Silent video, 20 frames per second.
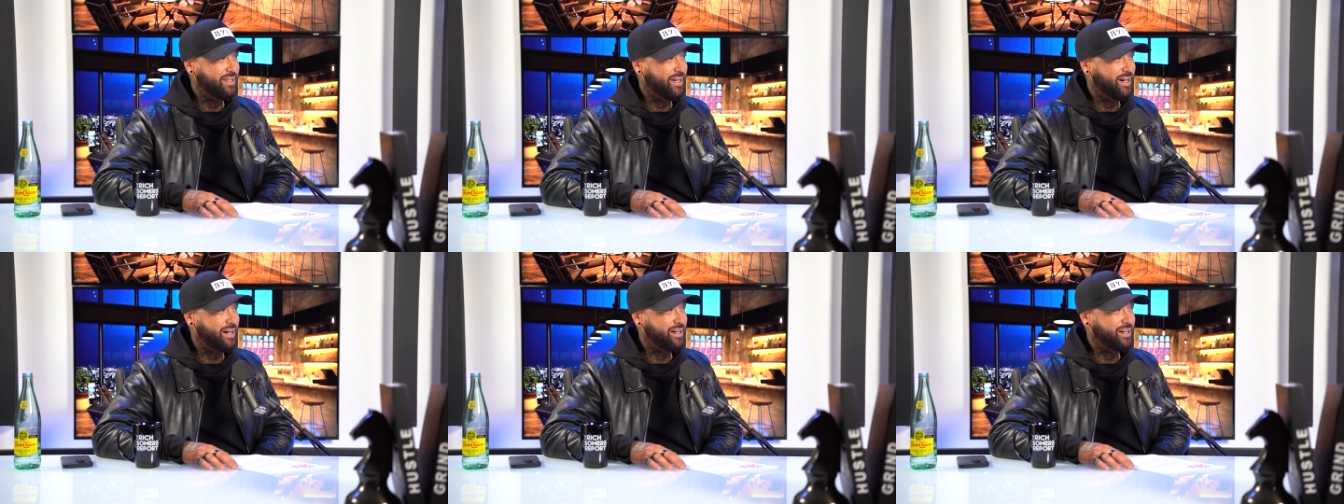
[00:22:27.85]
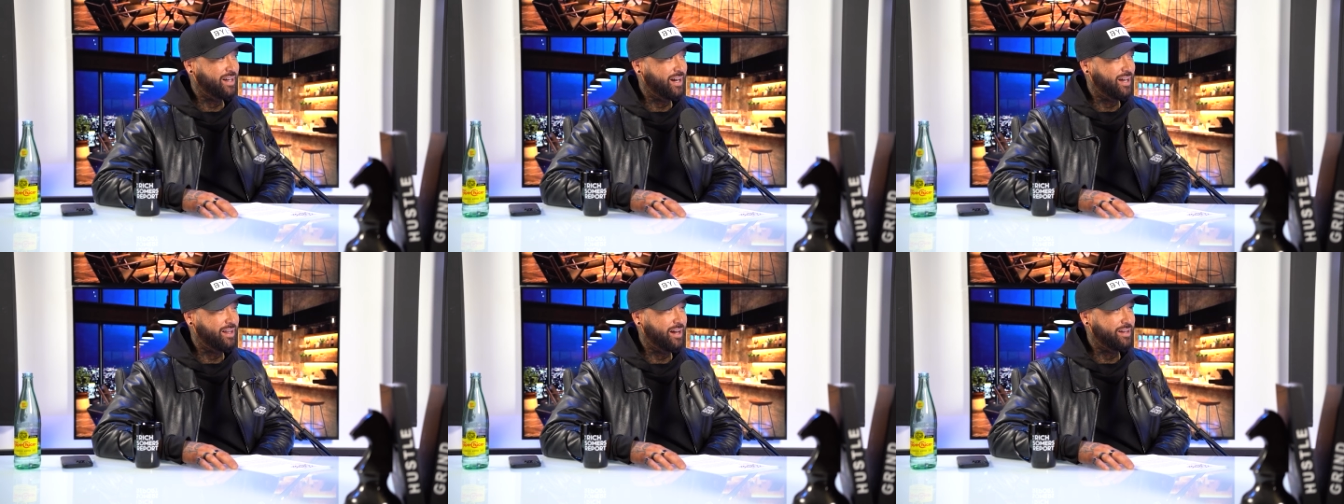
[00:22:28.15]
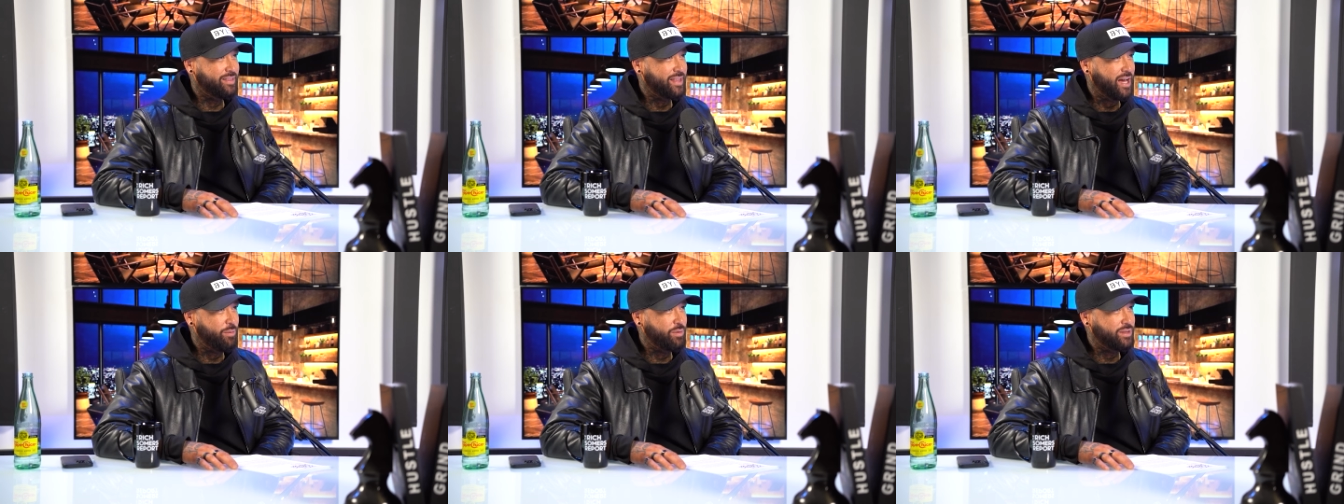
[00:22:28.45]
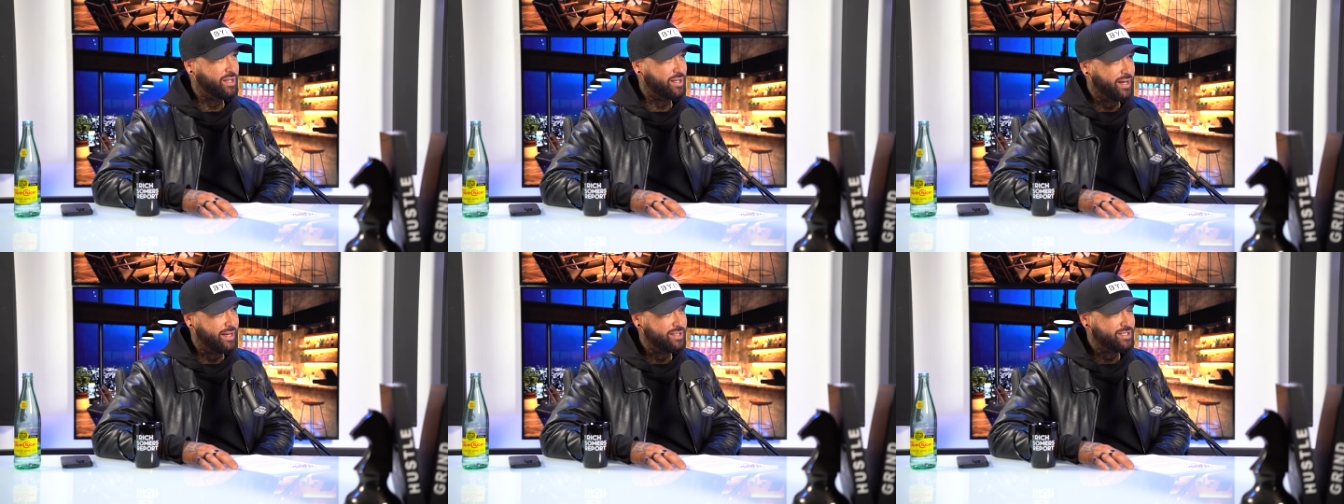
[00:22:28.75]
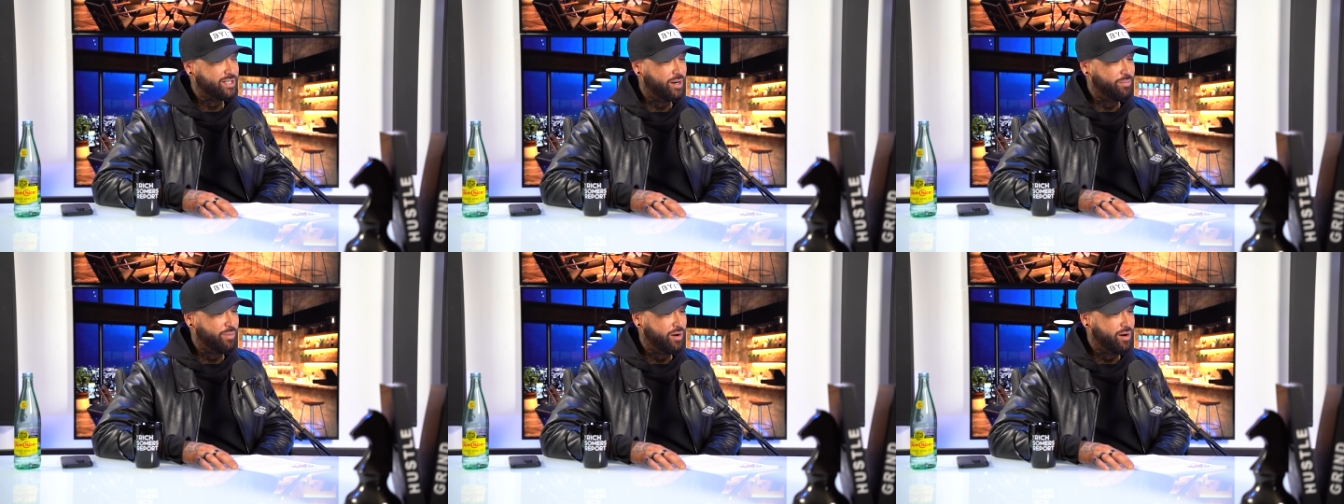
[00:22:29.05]
Yeah, I like that. When the
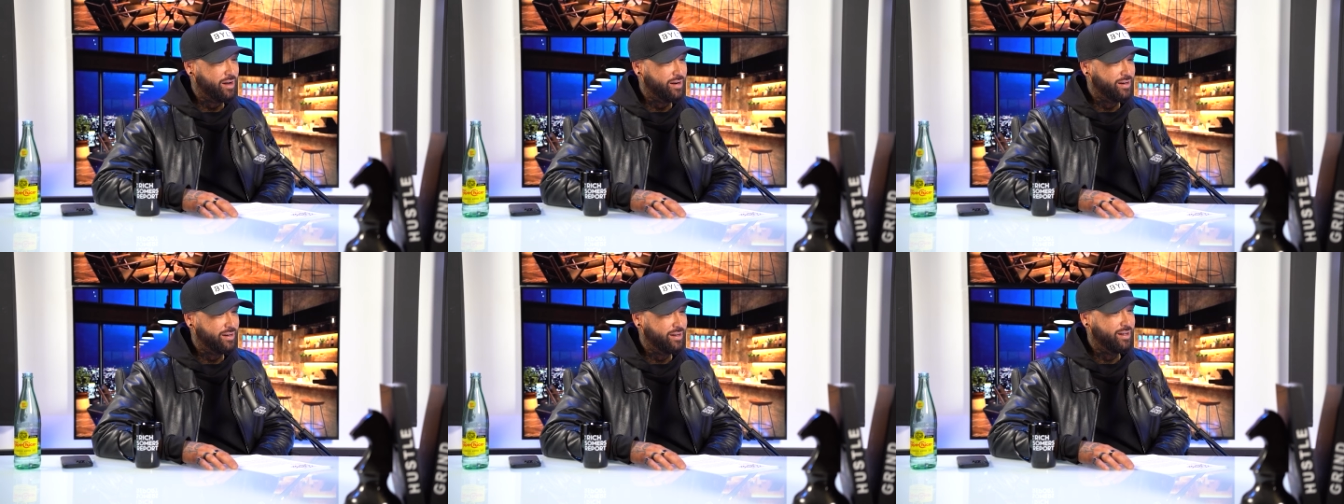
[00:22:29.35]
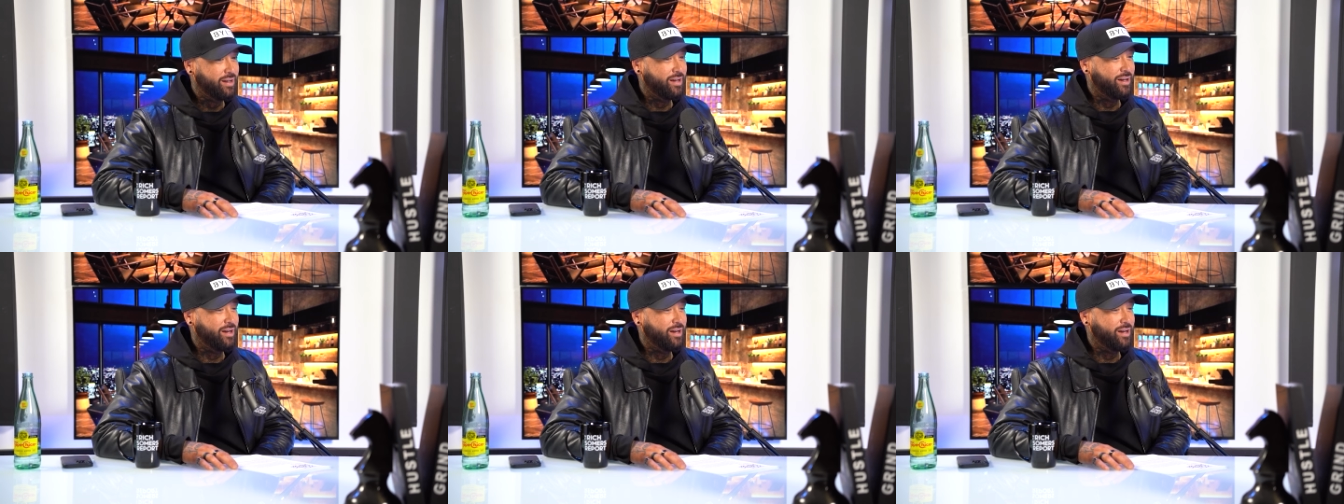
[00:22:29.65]
lights come on,